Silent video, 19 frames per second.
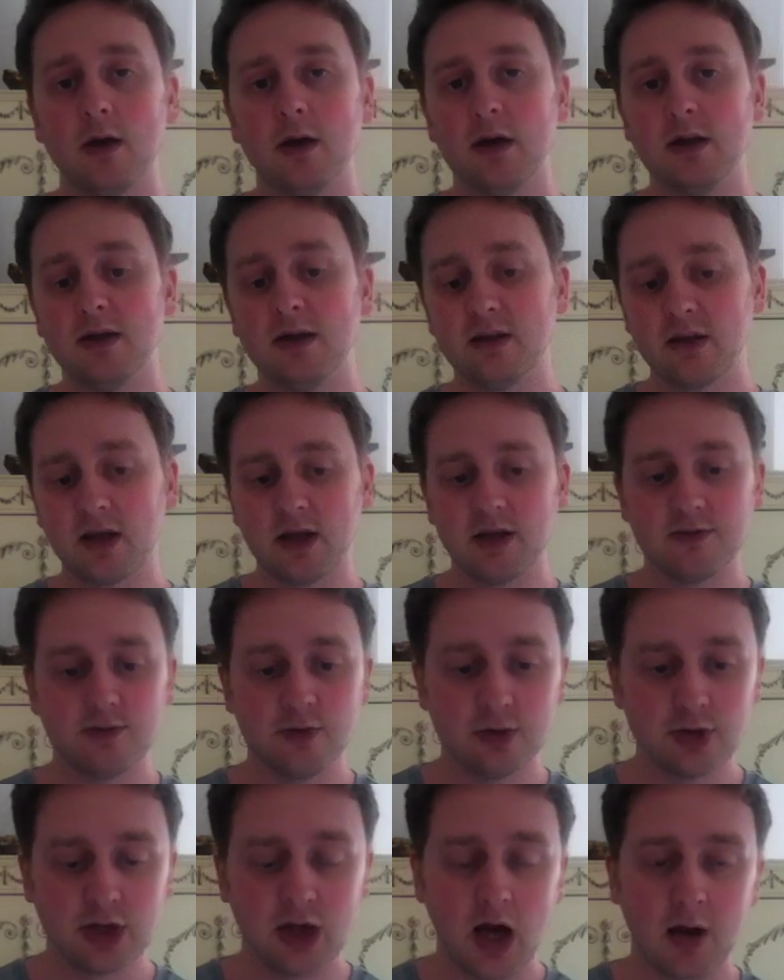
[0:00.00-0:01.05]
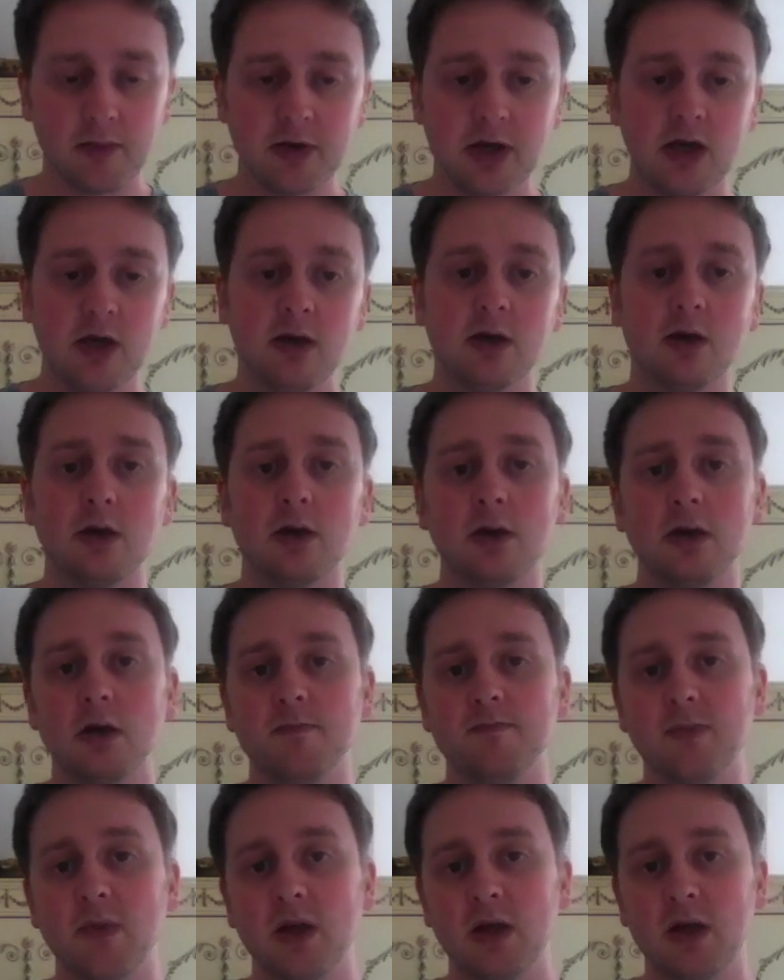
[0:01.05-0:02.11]
He did it against Fujigami,
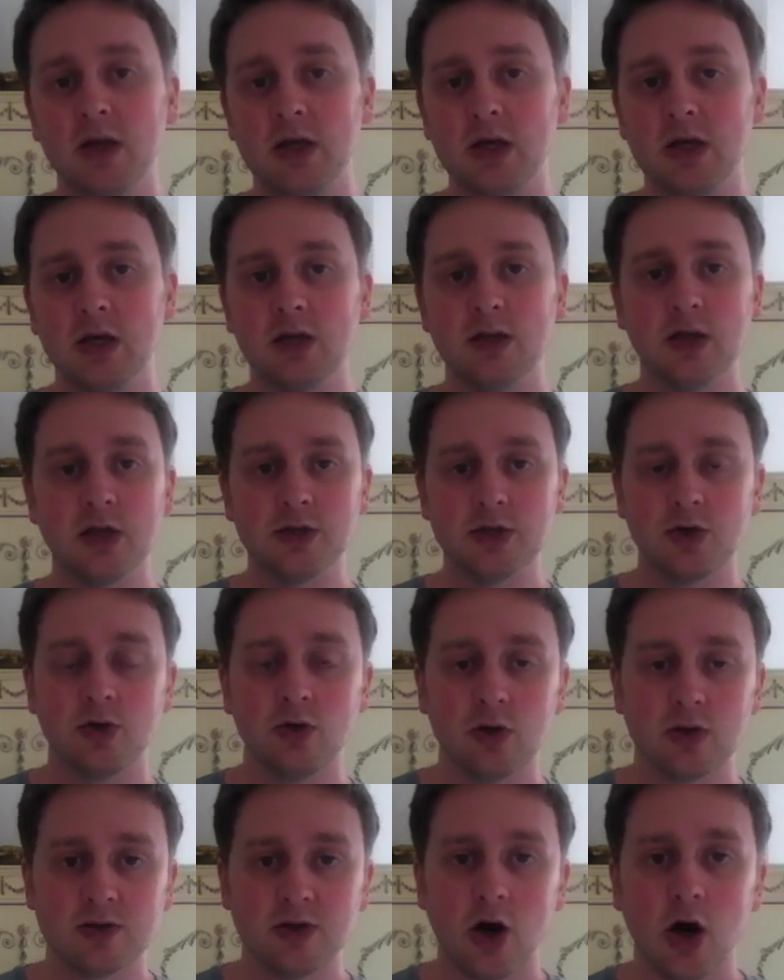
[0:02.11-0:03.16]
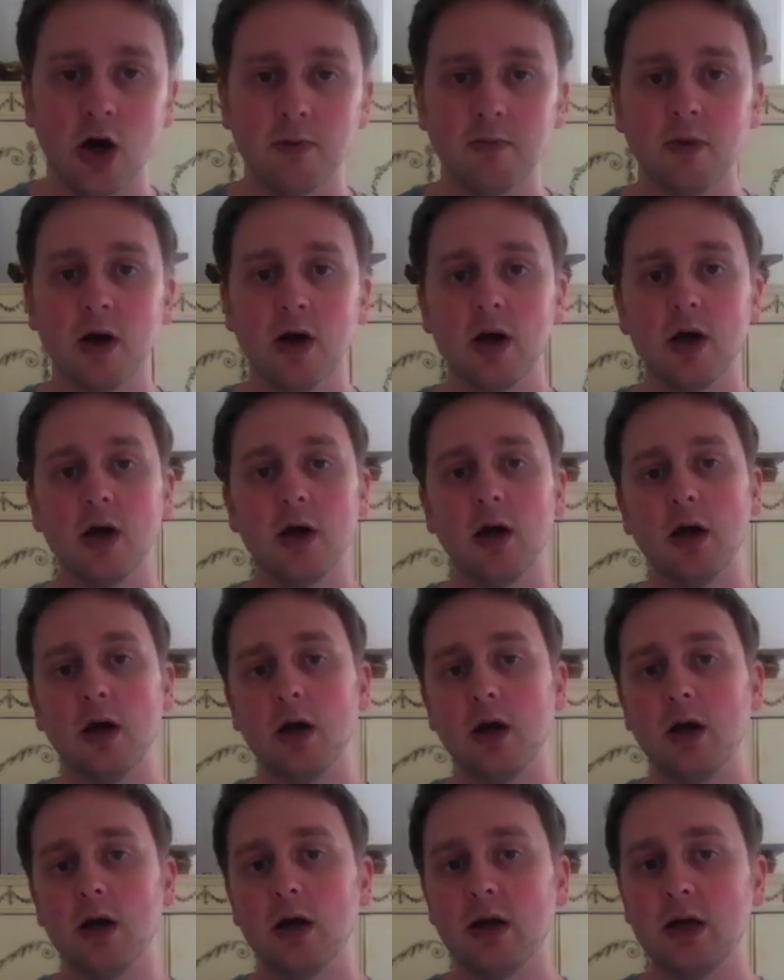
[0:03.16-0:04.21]
he does it all the time,
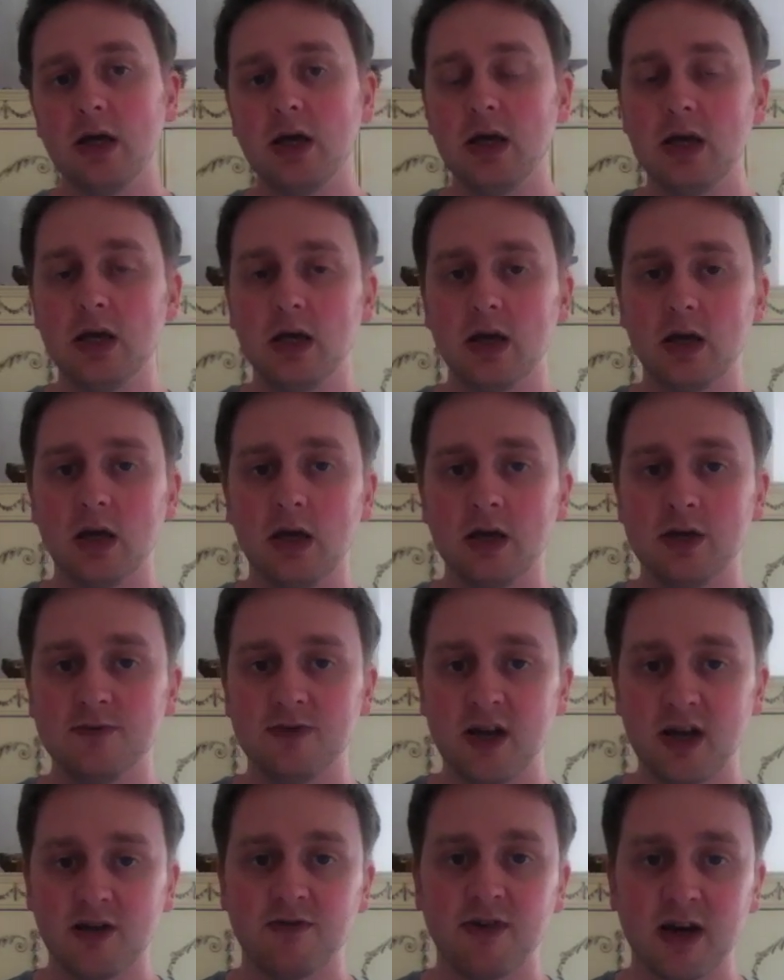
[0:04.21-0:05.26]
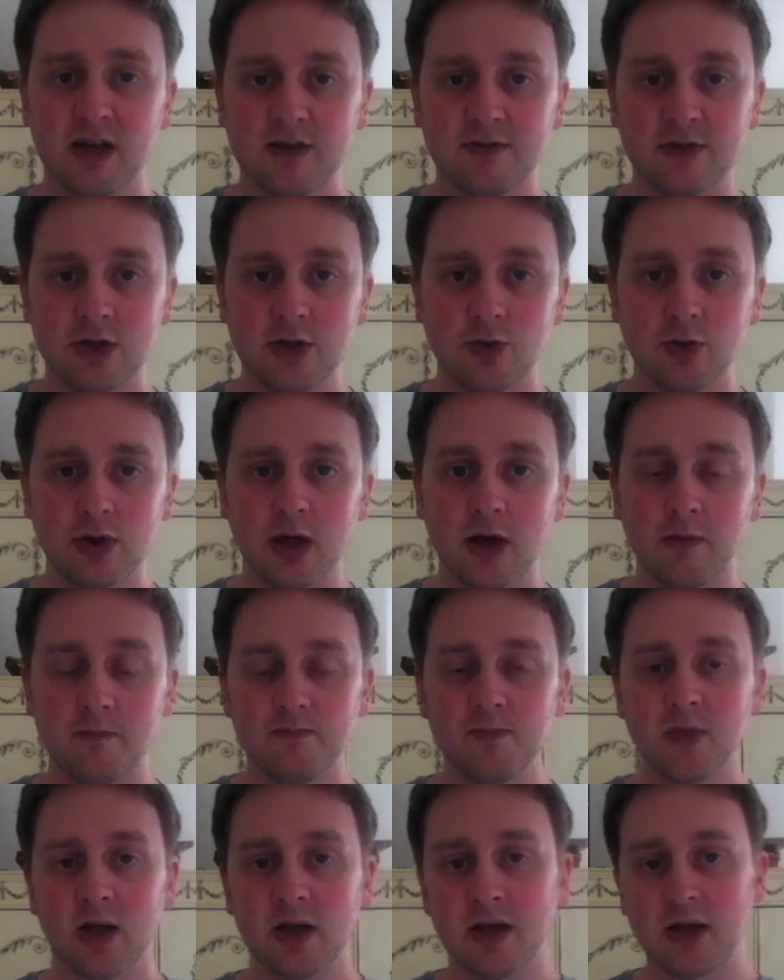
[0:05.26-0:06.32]
he is very effective at doing it,
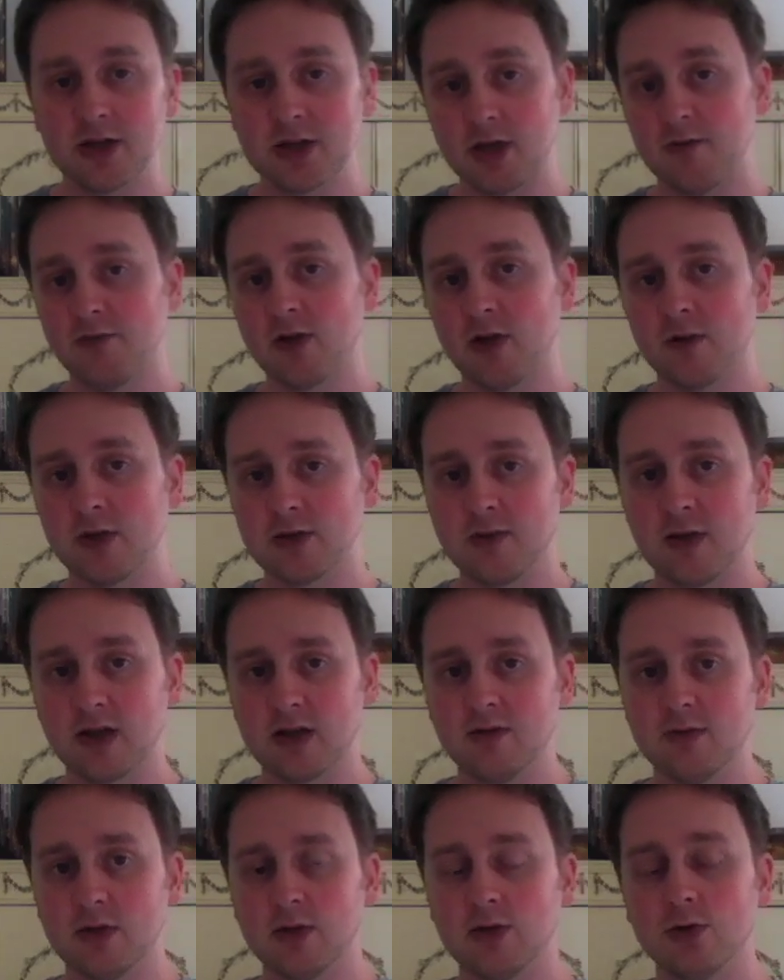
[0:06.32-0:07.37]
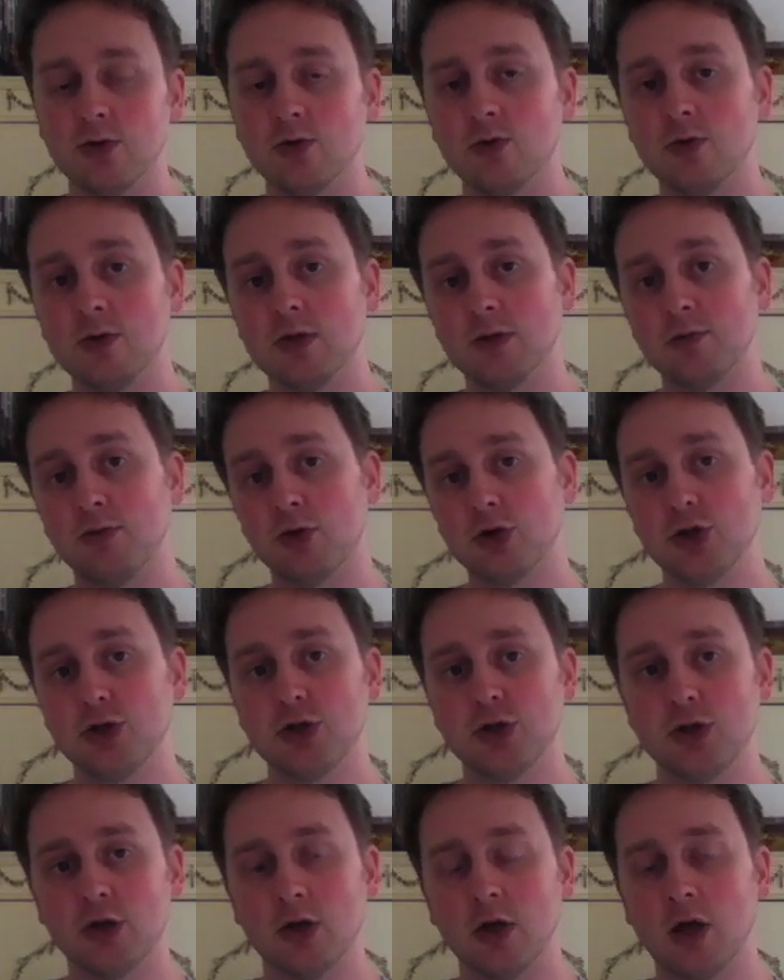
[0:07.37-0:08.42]
and that's something I'm expecting him to do, to
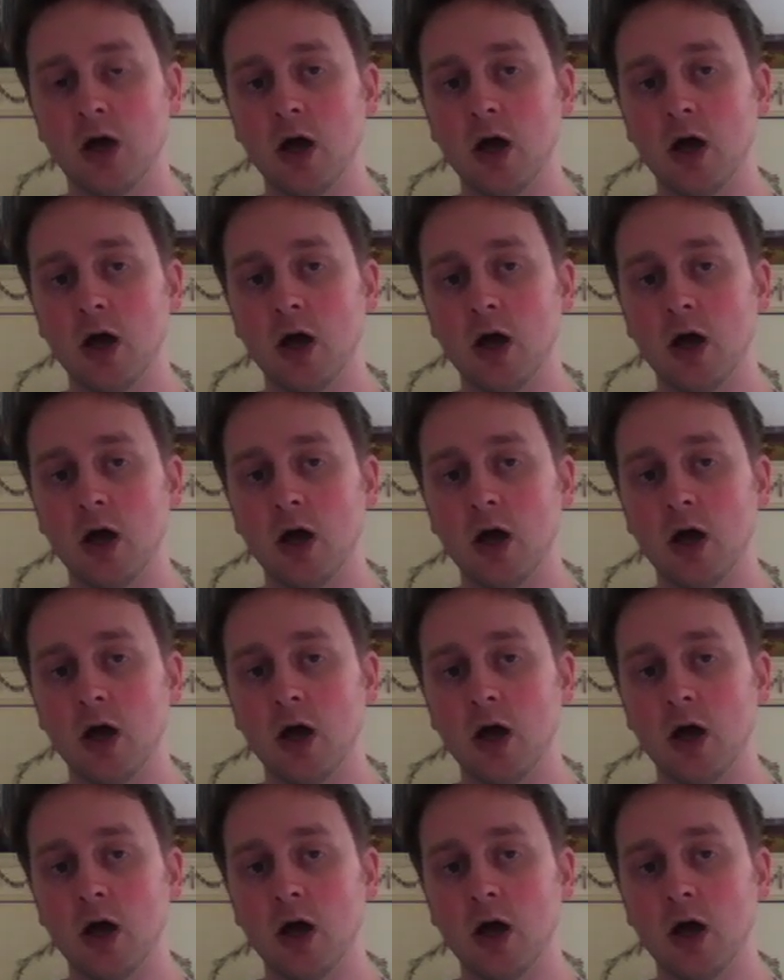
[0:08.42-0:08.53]
push,